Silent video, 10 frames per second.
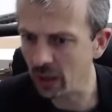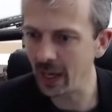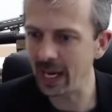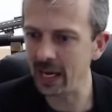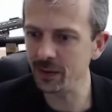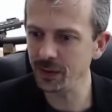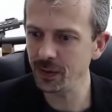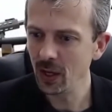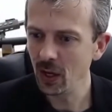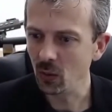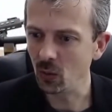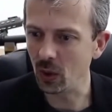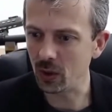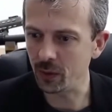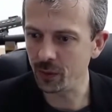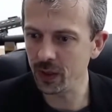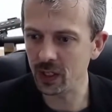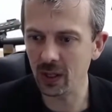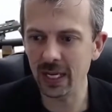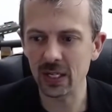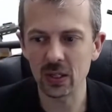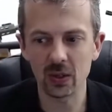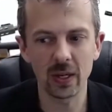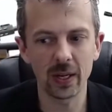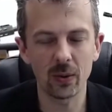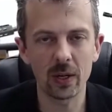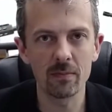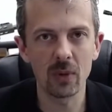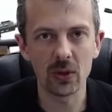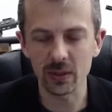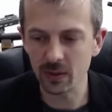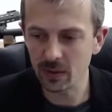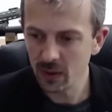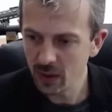have what at first glance looks like quite a modern